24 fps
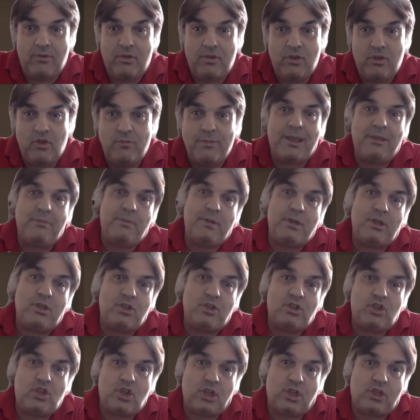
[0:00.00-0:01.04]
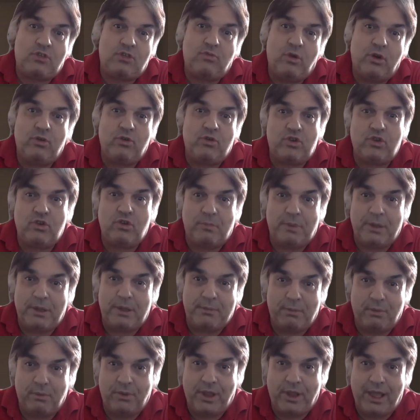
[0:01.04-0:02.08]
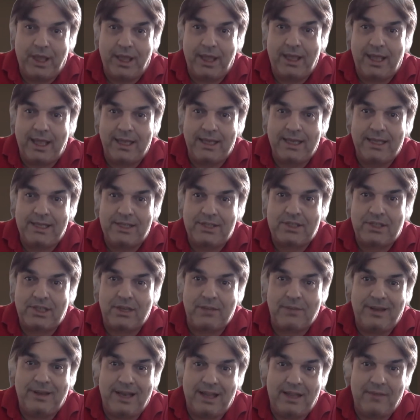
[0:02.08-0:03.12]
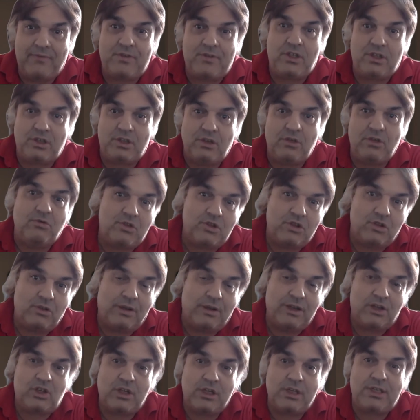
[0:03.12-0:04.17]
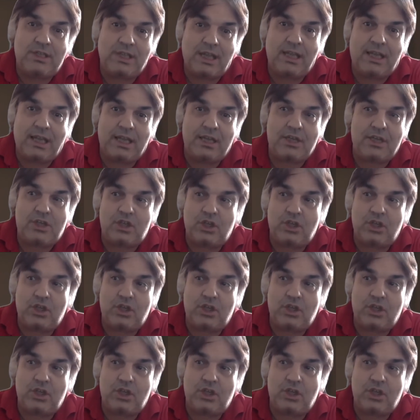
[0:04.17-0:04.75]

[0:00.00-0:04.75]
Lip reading: You may be just one or two people there and it's going to be left to you to actually take action.